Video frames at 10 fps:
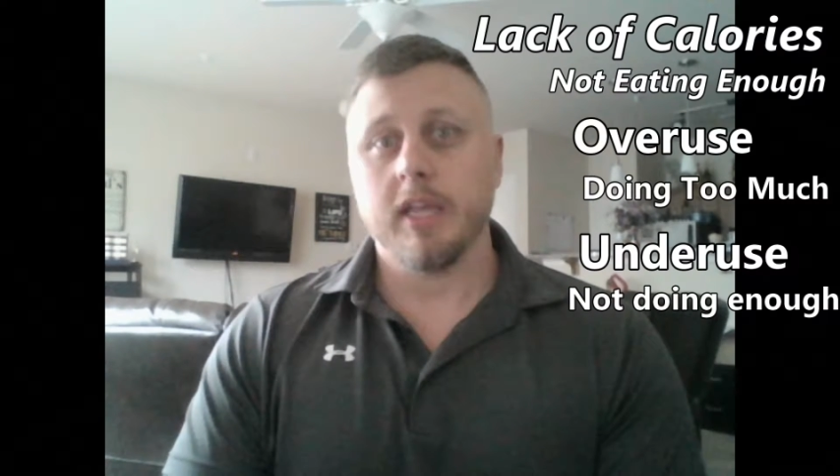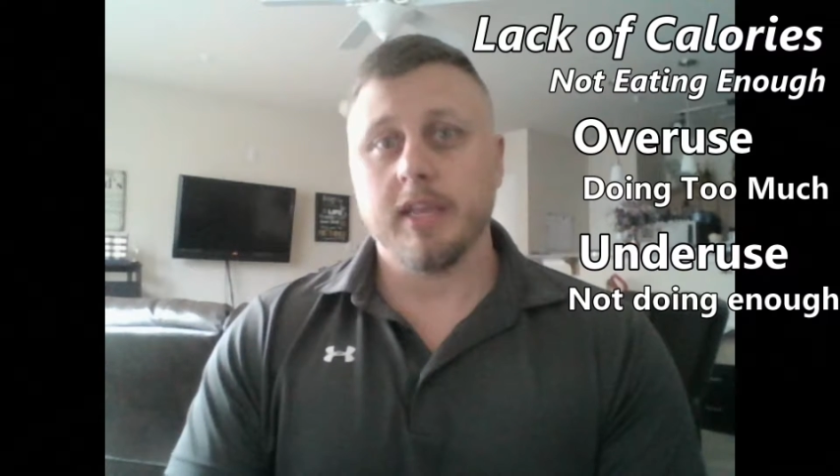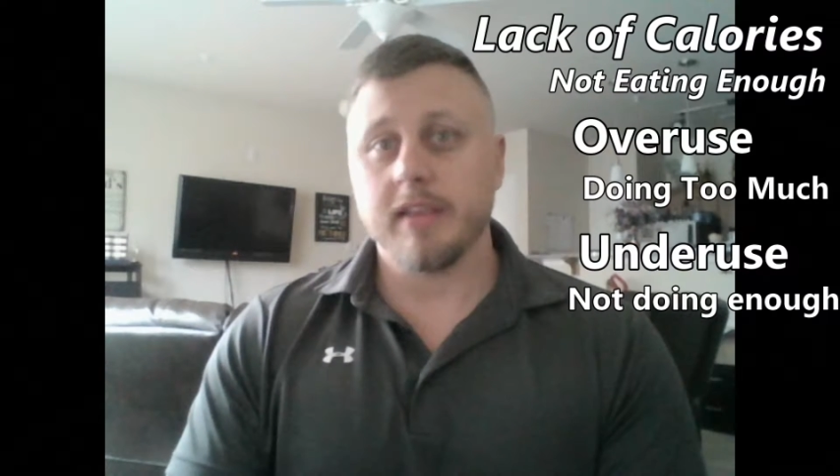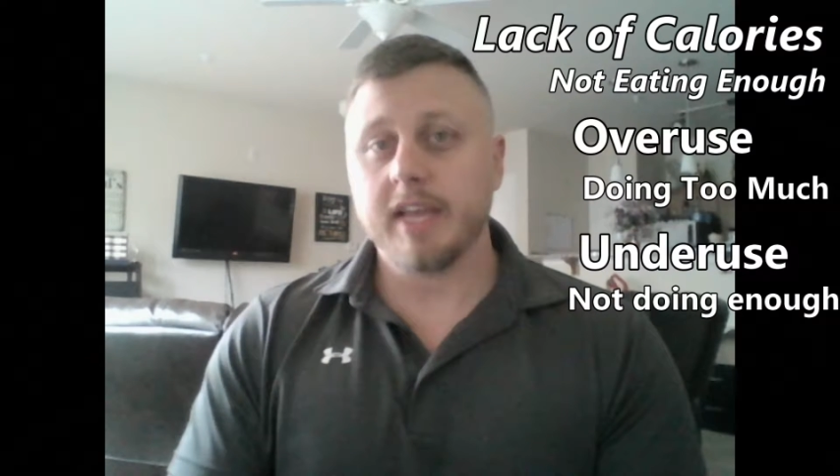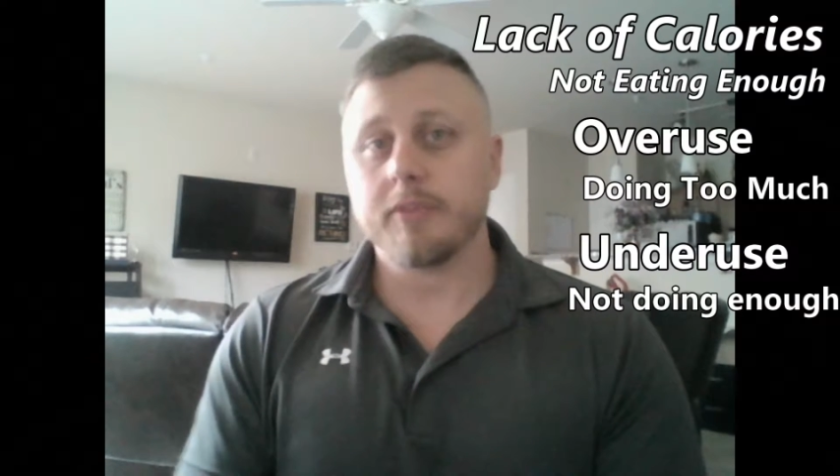
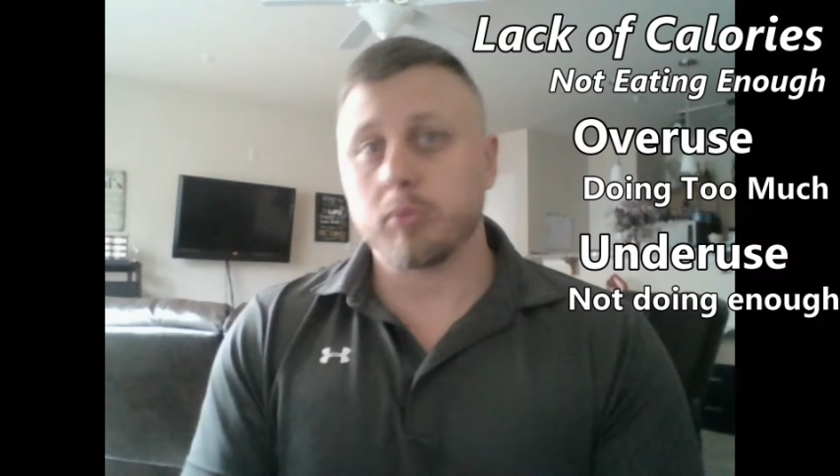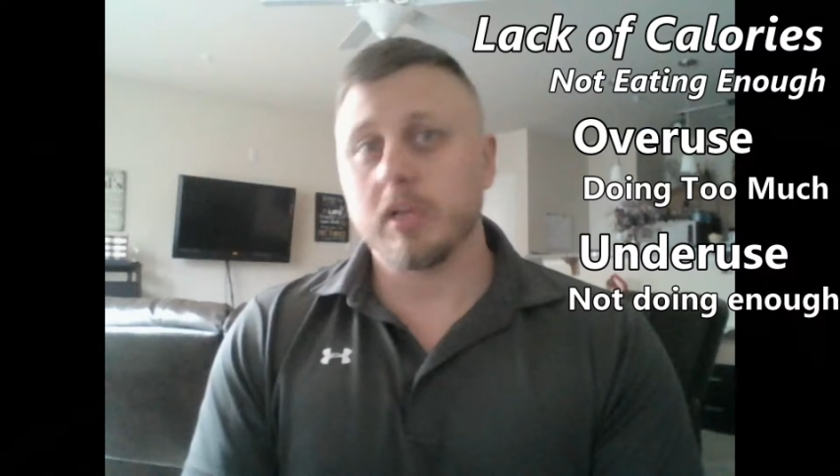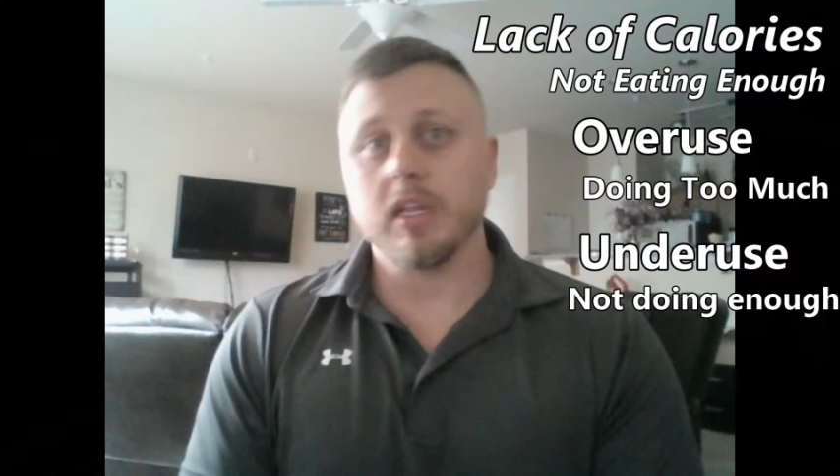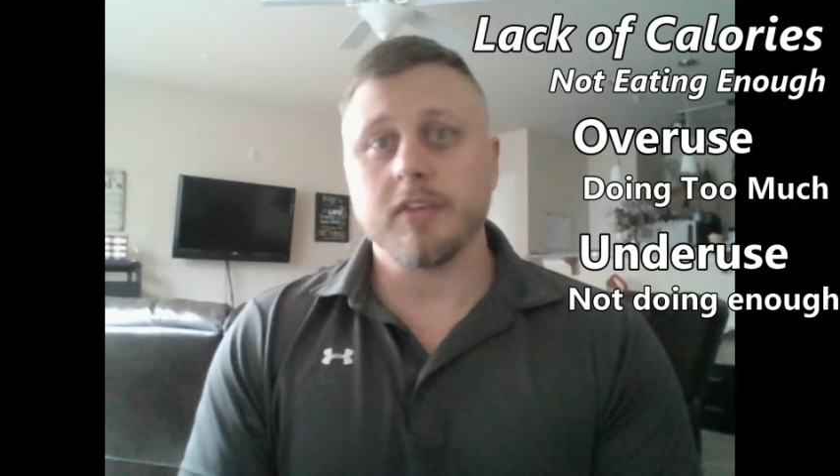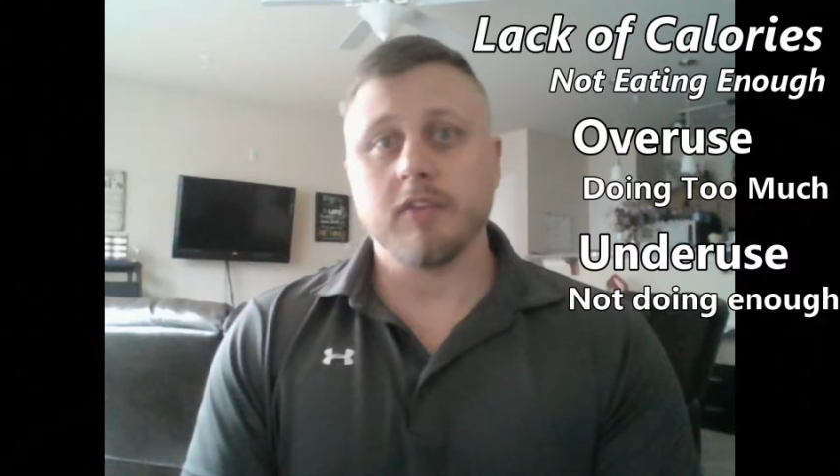And that's
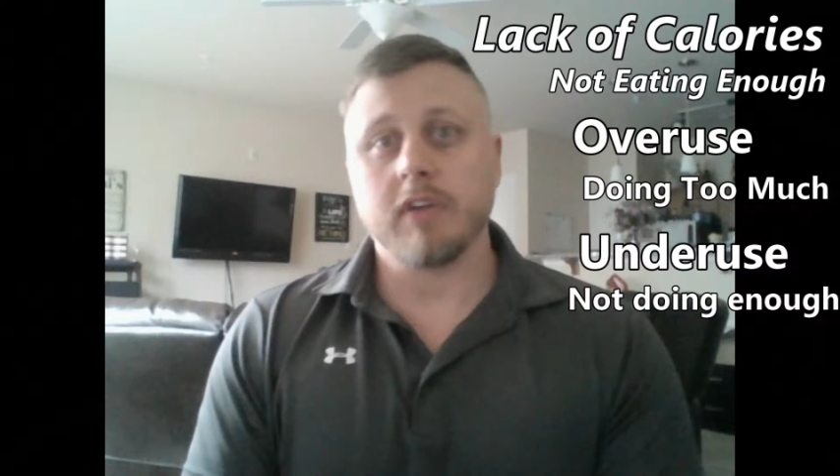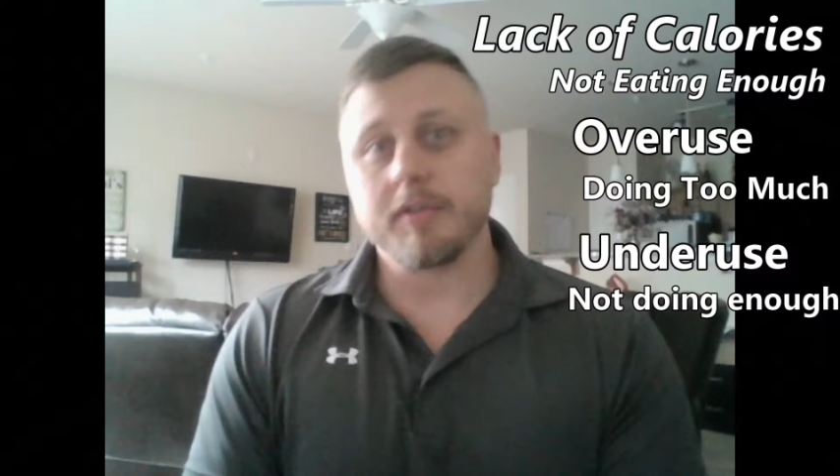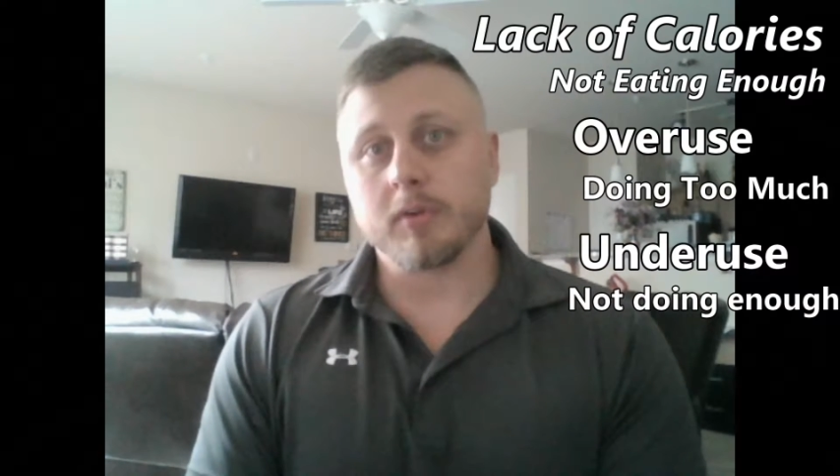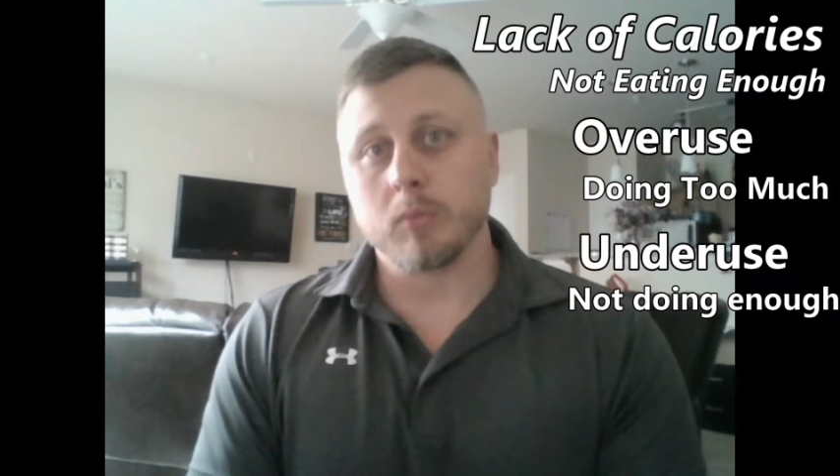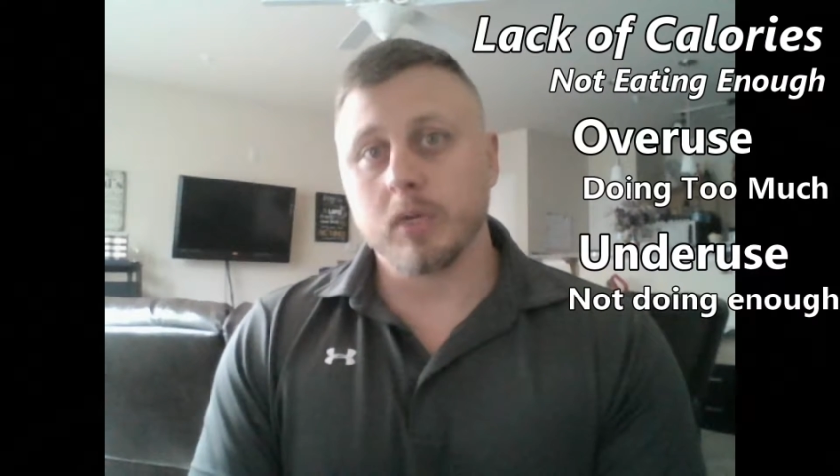relative
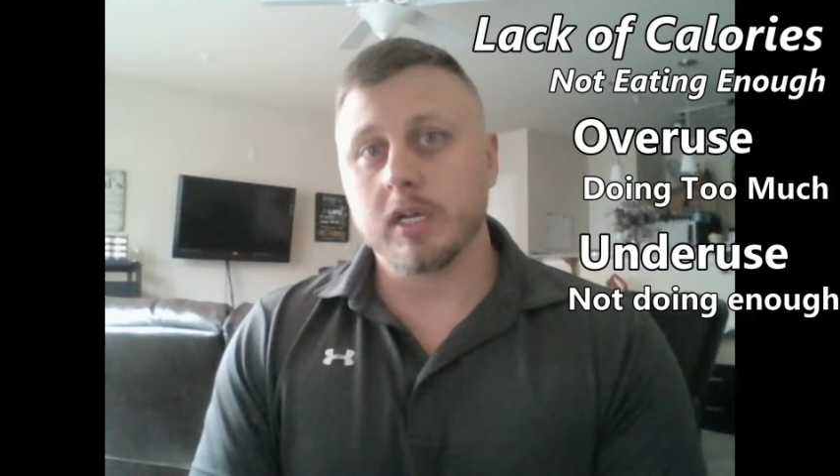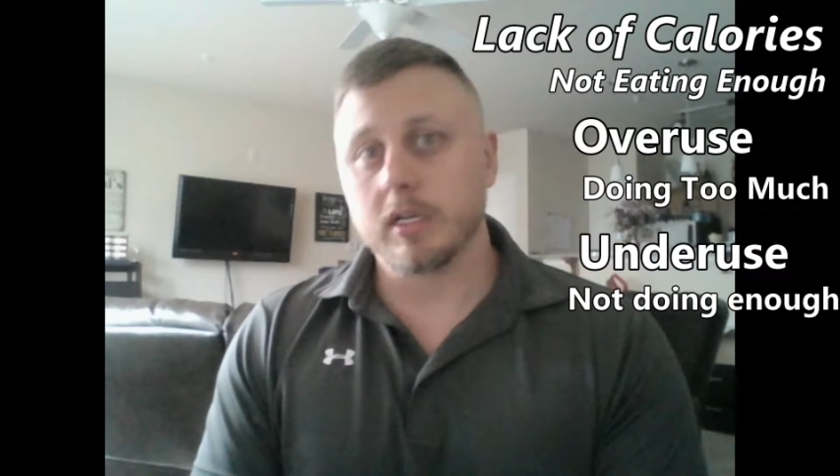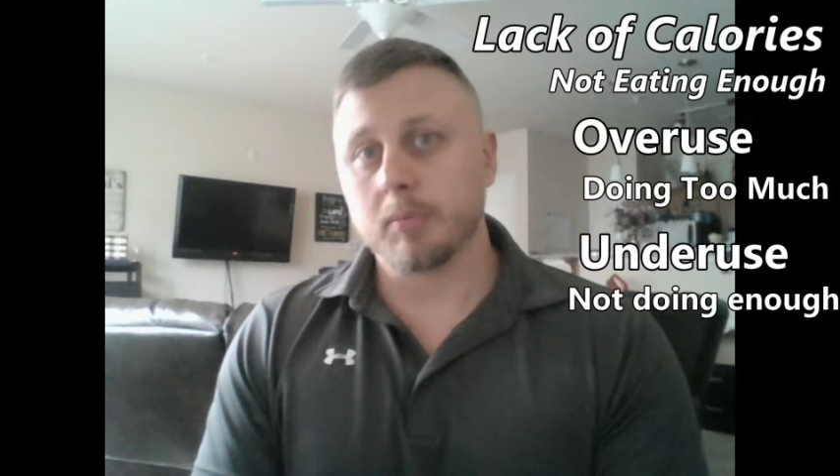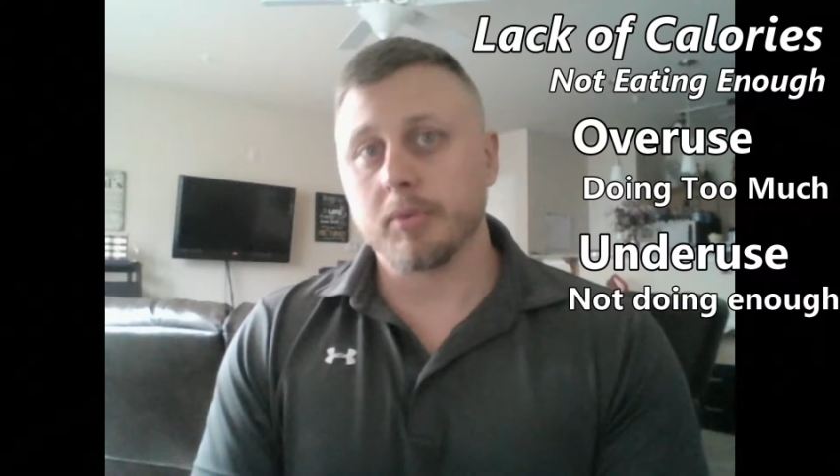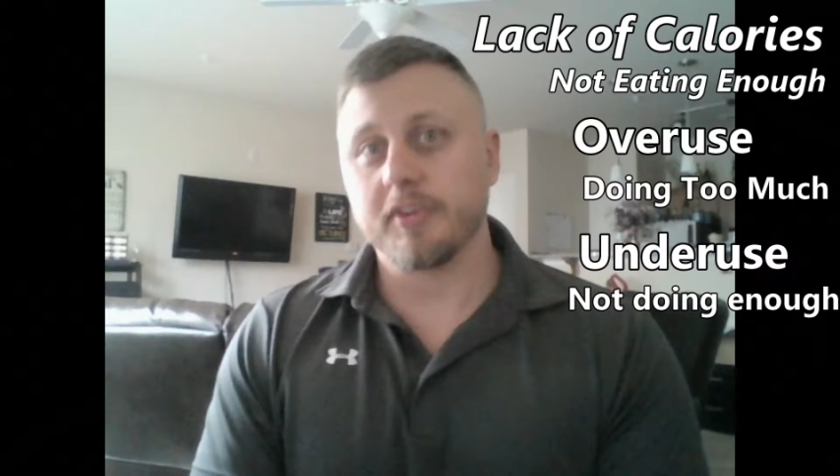off your
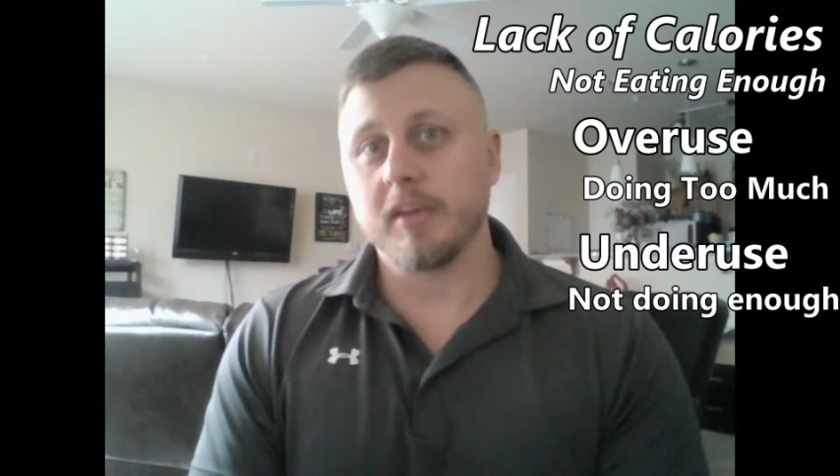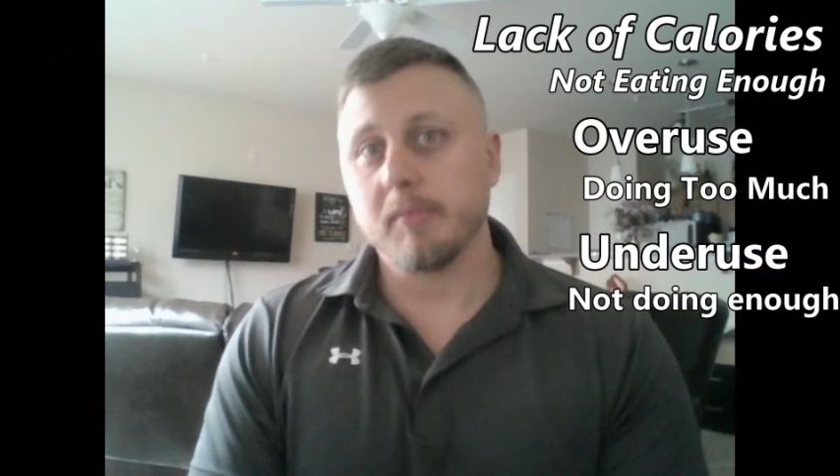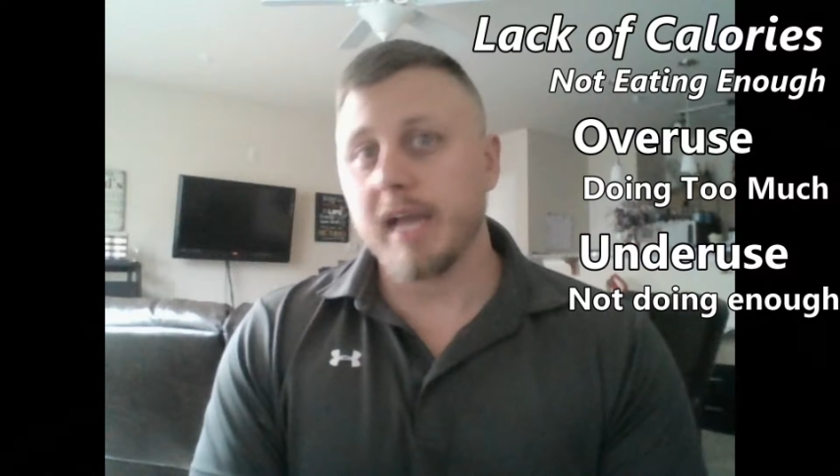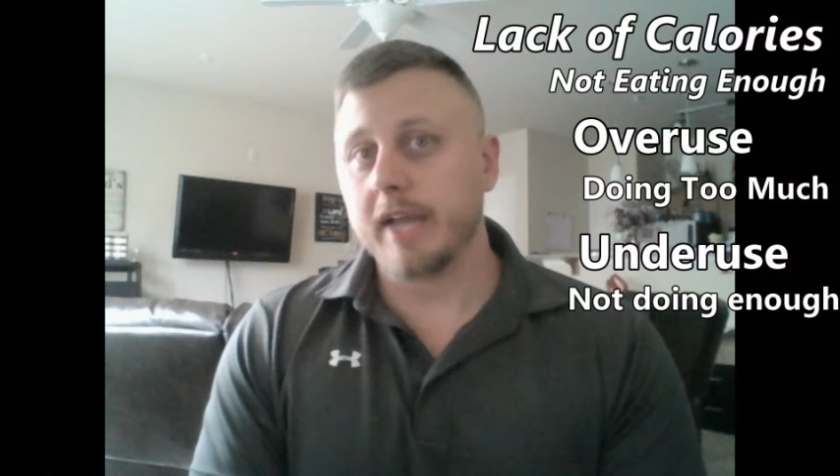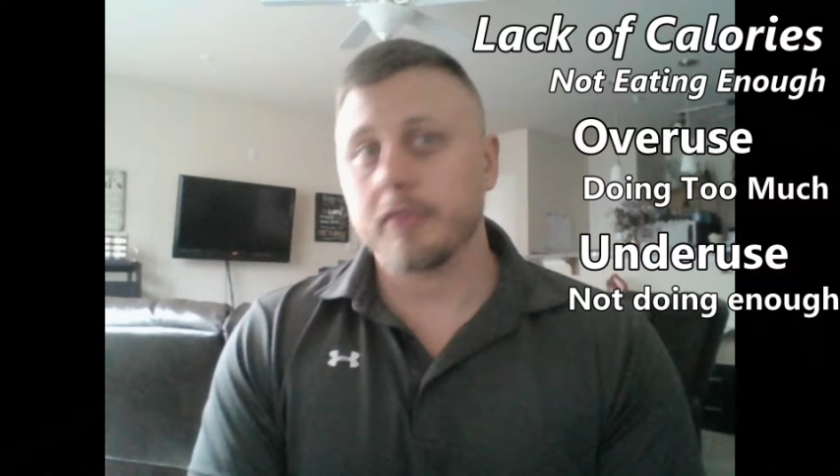100%
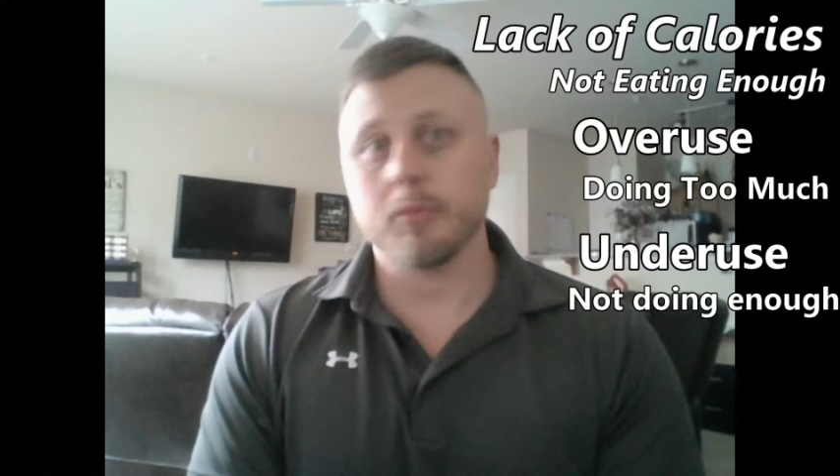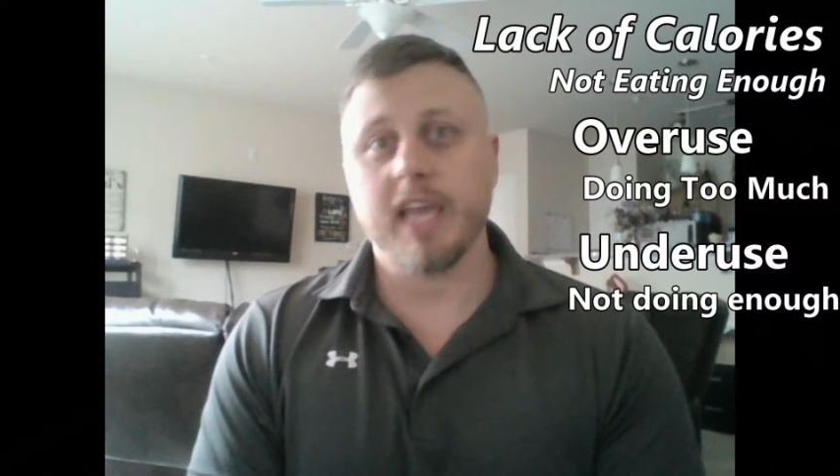max.